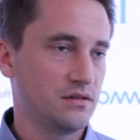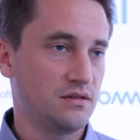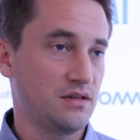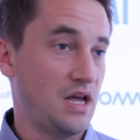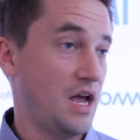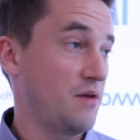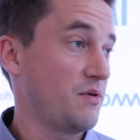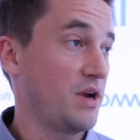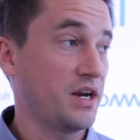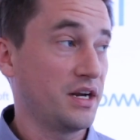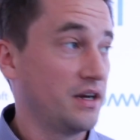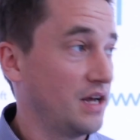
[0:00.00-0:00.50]

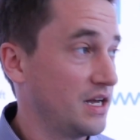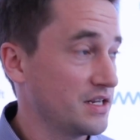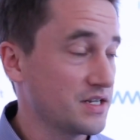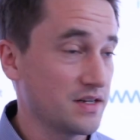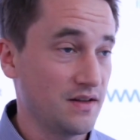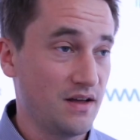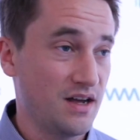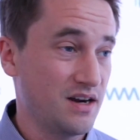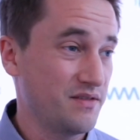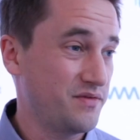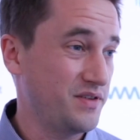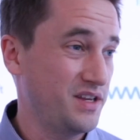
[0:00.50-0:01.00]
I recognize a
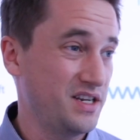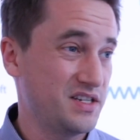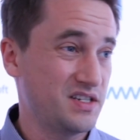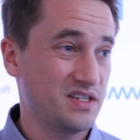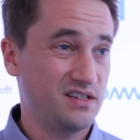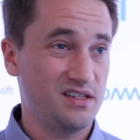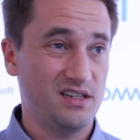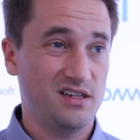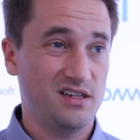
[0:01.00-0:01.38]
lot of faces